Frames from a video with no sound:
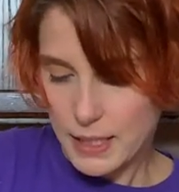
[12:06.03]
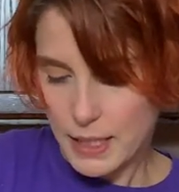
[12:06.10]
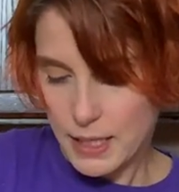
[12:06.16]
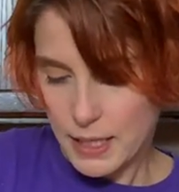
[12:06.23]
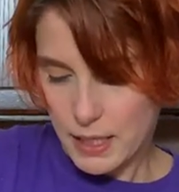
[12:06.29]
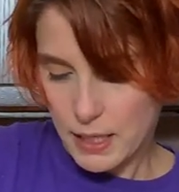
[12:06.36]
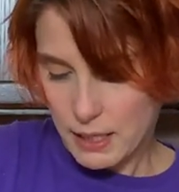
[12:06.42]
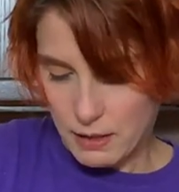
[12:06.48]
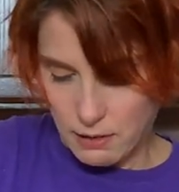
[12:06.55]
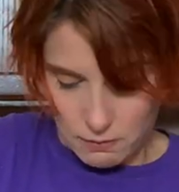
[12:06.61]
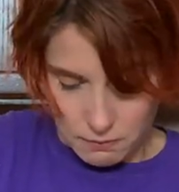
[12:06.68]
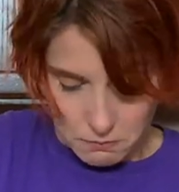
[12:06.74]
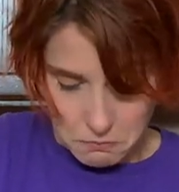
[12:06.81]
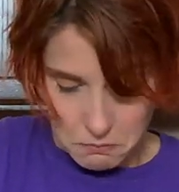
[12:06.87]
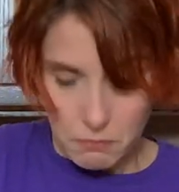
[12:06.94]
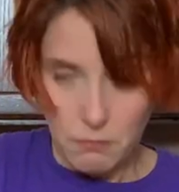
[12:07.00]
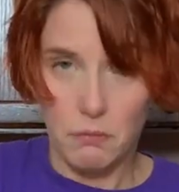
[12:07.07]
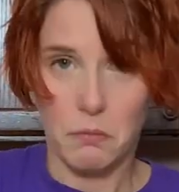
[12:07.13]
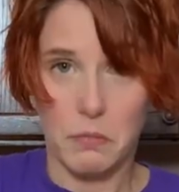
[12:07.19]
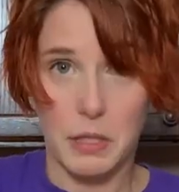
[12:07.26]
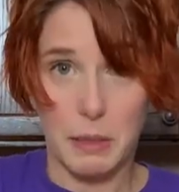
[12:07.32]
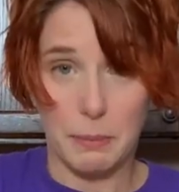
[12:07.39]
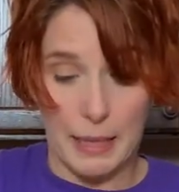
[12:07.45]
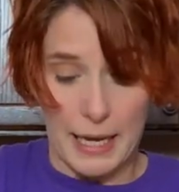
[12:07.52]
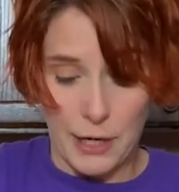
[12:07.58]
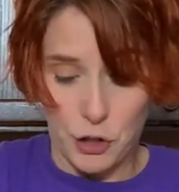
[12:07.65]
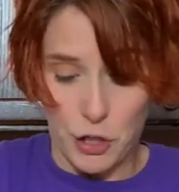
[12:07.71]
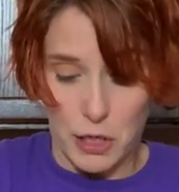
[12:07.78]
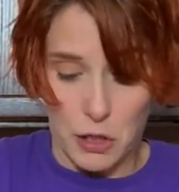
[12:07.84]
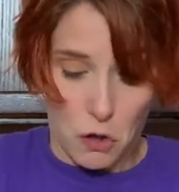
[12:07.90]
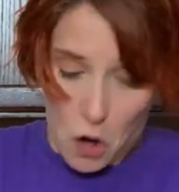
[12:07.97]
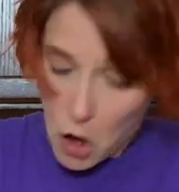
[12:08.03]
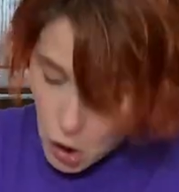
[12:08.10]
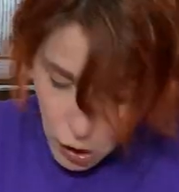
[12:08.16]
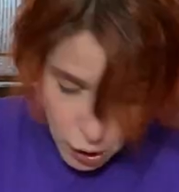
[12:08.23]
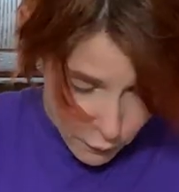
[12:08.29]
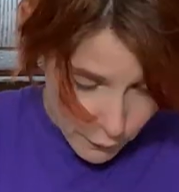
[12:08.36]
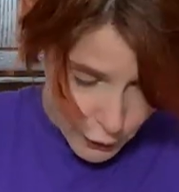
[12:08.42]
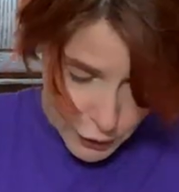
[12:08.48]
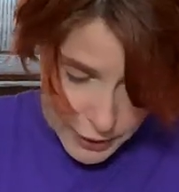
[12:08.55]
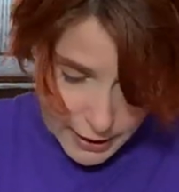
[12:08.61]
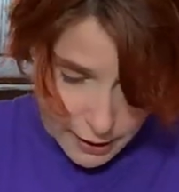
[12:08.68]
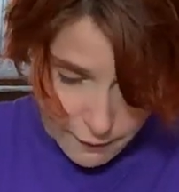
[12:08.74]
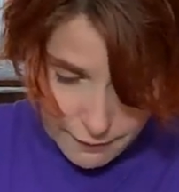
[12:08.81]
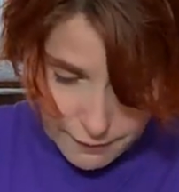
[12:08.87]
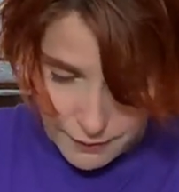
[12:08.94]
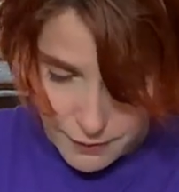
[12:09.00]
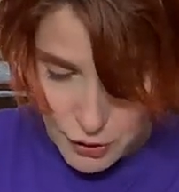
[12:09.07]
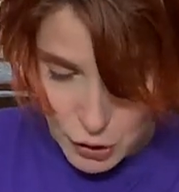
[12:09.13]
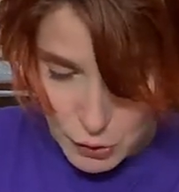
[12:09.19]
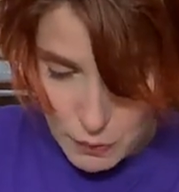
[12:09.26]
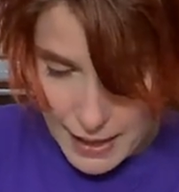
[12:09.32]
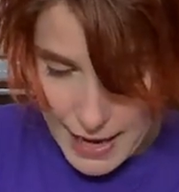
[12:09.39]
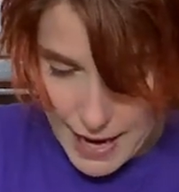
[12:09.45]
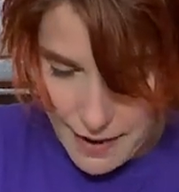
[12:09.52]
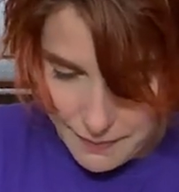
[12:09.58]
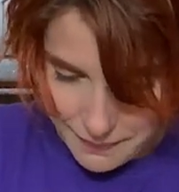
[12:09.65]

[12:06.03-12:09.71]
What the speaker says: in, splash it all over yourself. Do that.